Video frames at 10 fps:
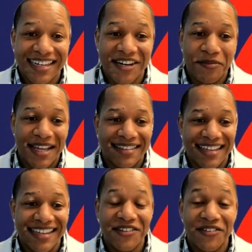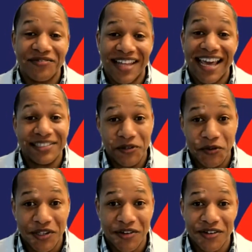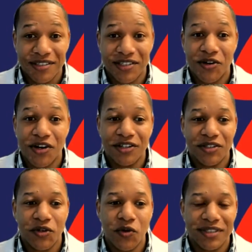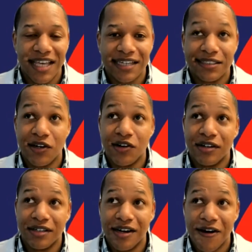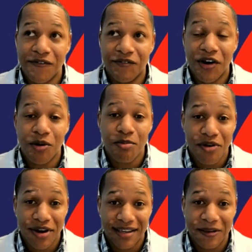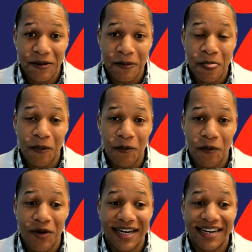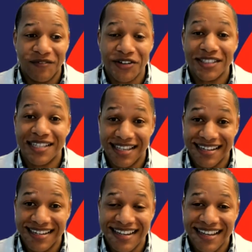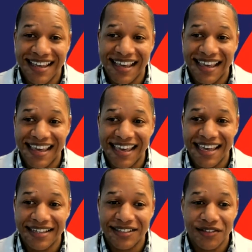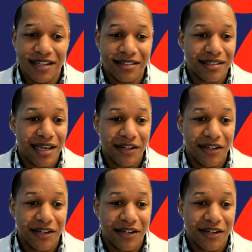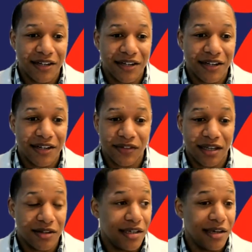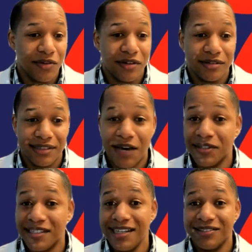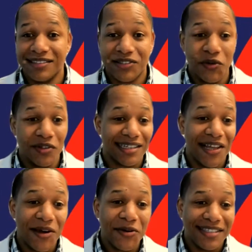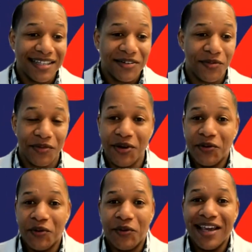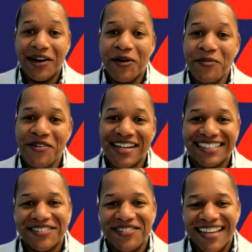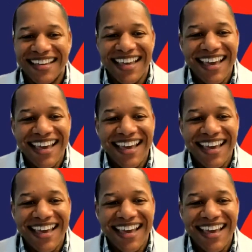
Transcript: at the end of last school year. So her school was actually on fall break when it first hit. And so they just kind of like, okay, well, that was it. School is closed and we home the rest of the way.